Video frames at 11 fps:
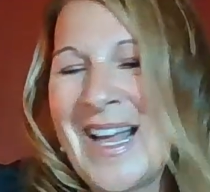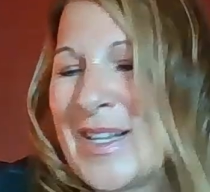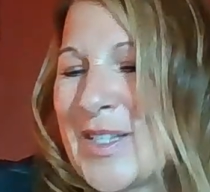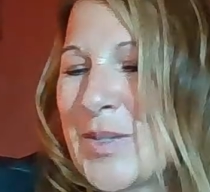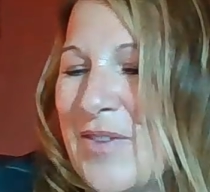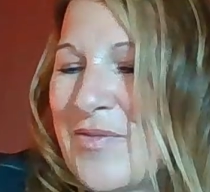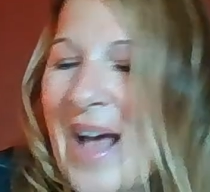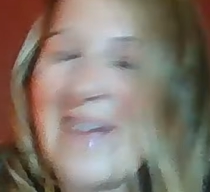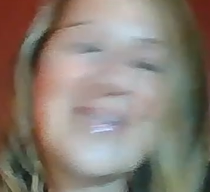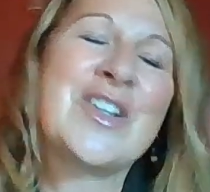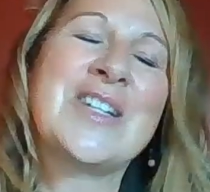So at
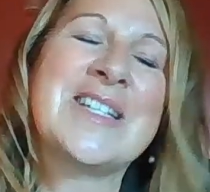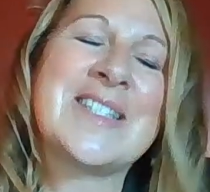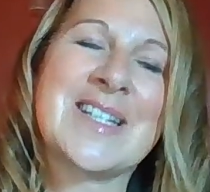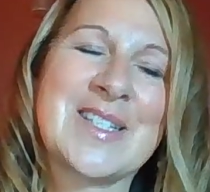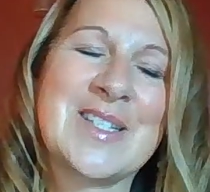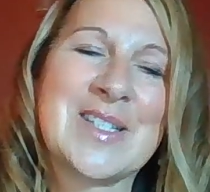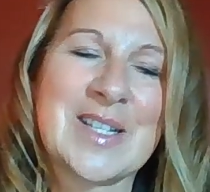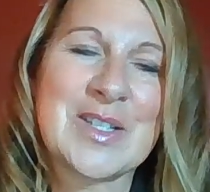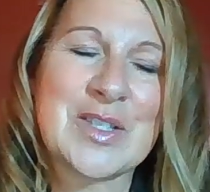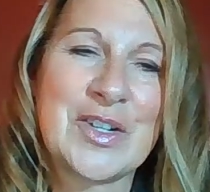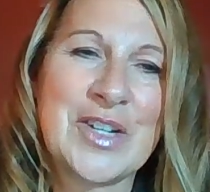5:36 and
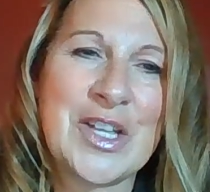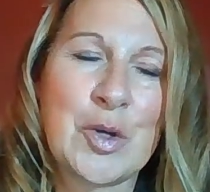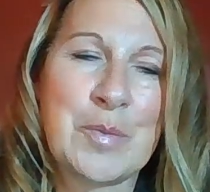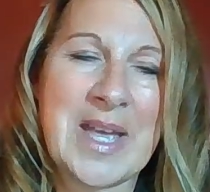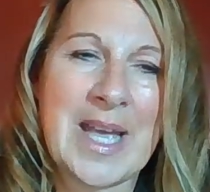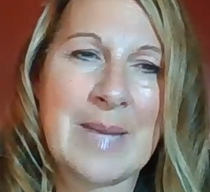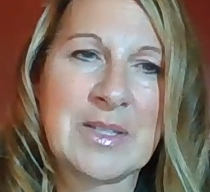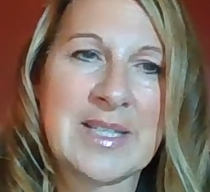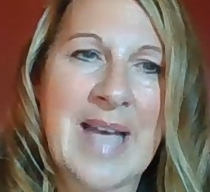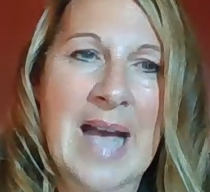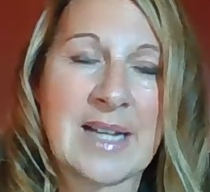6:30, you'll be able
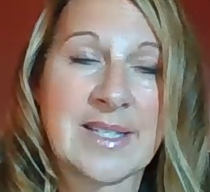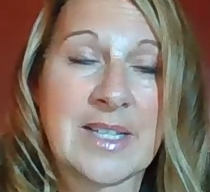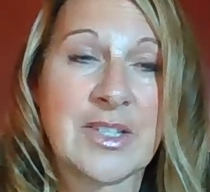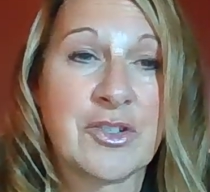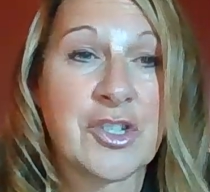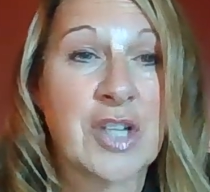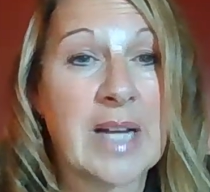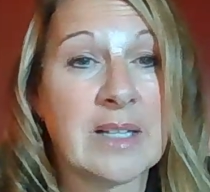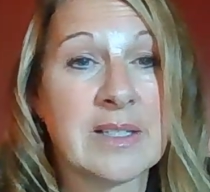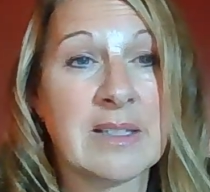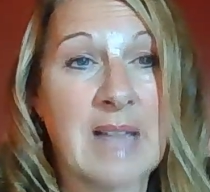to access your
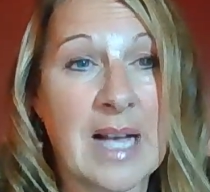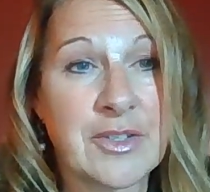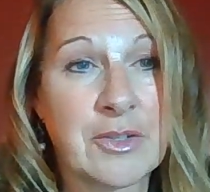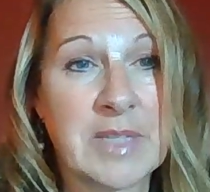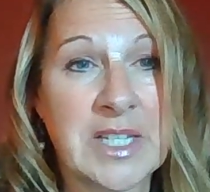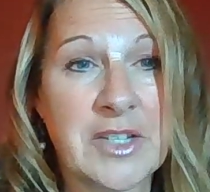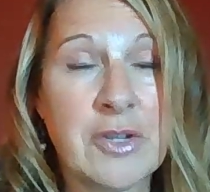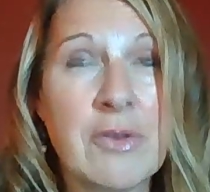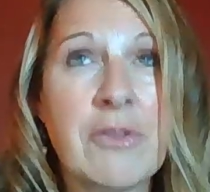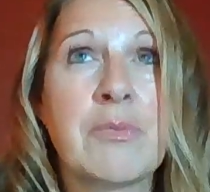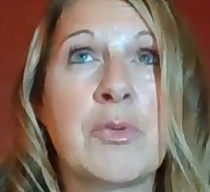child's classroom teacher
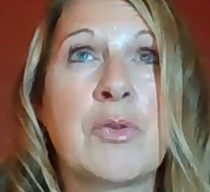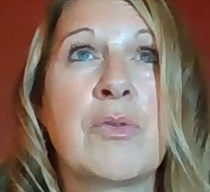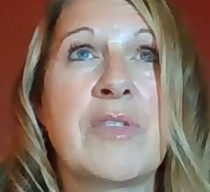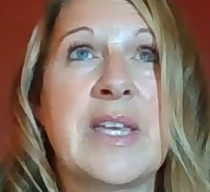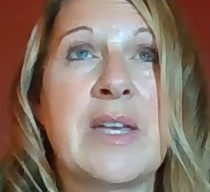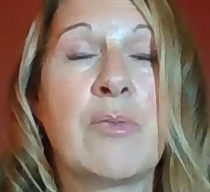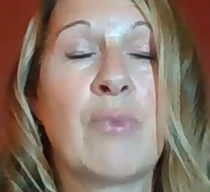through the